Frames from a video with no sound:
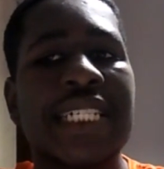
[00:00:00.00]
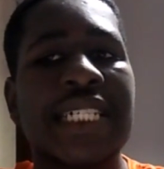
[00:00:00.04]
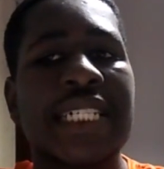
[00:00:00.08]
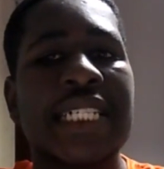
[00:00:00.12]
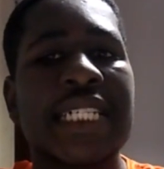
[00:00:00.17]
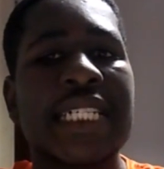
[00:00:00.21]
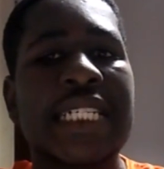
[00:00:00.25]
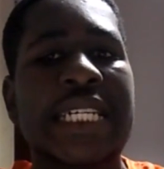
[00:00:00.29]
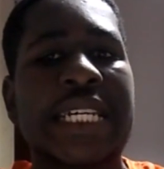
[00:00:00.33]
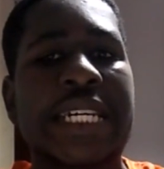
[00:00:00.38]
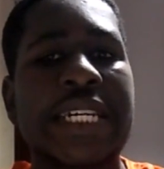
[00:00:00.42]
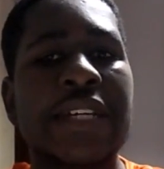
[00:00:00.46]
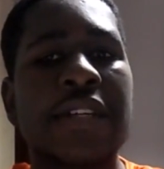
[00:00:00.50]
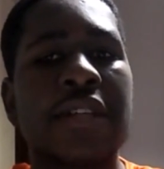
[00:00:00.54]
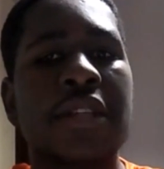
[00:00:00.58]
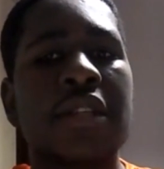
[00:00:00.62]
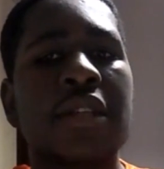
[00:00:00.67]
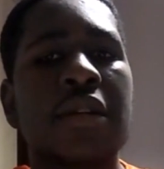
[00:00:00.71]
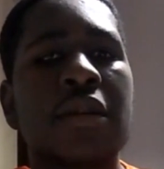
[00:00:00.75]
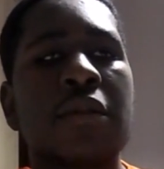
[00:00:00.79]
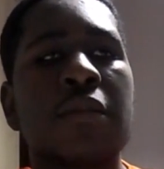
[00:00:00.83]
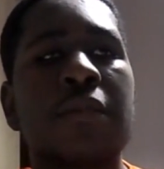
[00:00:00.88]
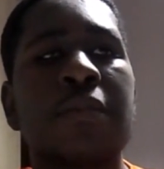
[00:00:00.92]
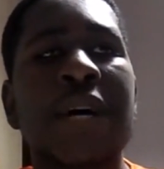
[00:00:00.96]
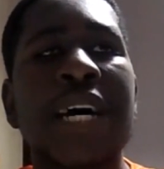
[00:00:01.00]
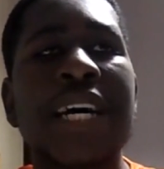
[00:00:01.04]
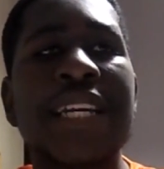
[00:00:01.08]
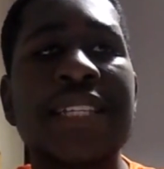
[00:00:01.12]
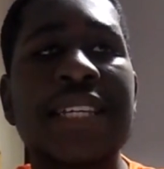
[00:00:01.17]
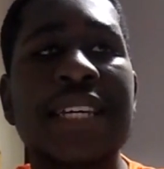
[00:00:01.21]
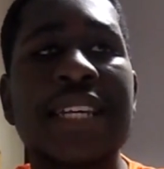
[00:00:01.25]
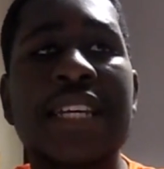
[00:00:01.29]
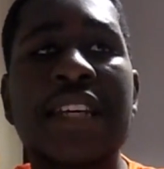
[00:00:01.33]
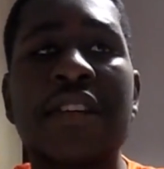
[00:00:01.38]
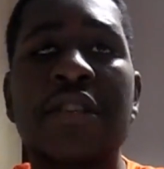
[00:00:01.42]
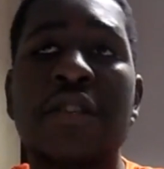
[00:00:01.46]
yeah, so
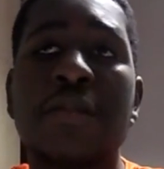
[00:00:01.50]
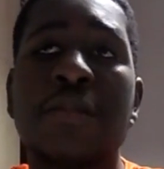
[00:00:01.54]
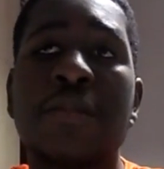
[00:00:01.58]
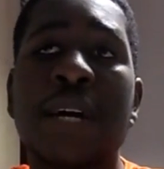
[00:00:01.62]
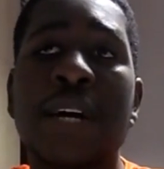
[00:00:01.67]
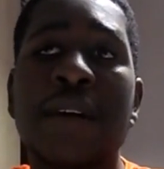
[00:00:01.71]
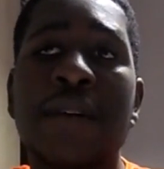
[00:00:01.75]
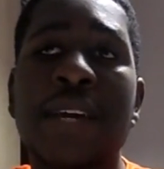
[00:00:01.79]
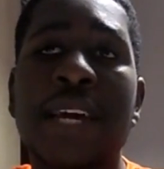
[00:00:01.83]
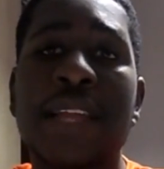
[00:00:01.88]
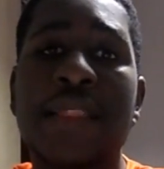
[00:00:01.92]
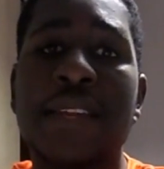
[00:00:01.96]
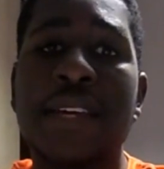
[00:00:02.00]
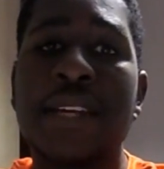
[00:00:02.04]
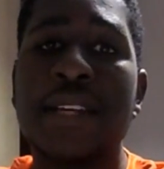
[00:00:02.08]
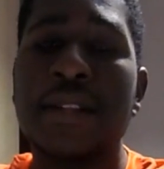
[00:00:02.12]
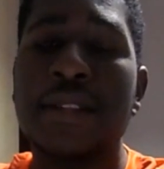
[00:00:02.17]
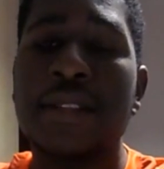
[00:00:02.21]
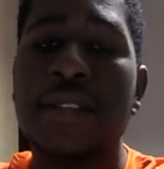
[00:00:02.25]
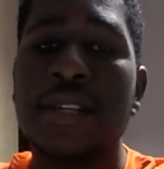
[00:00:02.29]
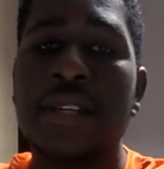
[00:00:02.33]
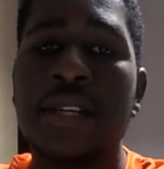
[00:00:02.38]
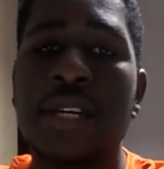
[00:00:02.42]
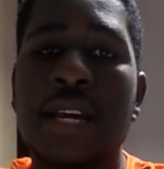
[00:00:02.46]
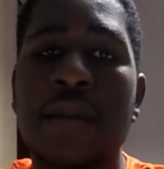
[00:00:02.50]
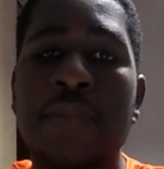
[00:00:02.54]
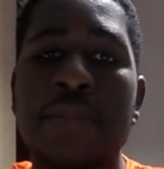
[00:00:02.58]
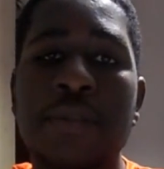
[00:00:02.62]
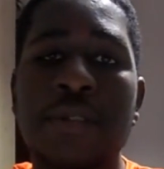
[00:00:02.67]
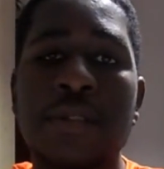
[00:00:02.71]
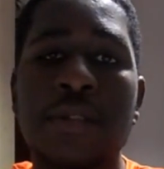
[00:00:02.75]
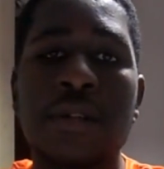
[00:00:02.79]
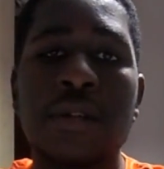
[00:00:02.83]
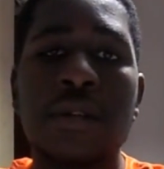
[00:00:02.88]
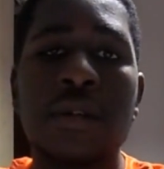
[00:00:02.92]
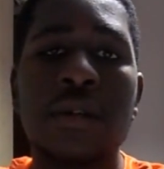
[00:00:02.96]
Patty leaves Barry at the end of the
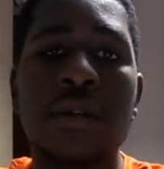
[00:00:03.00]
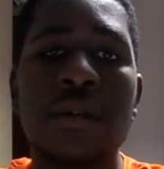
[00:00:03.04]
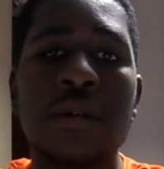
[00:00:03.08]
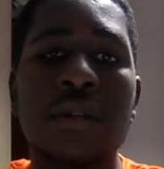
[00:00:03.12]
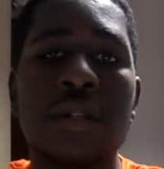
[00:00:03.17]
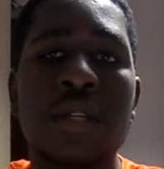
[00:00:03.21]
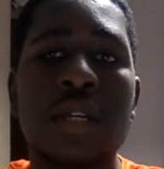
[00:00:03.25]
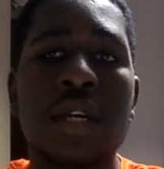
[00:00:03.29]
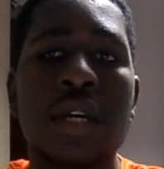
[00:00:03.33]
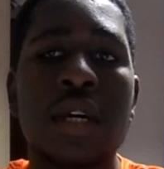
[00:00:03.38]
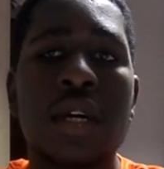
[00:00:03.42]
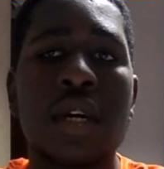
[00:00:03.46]
episode.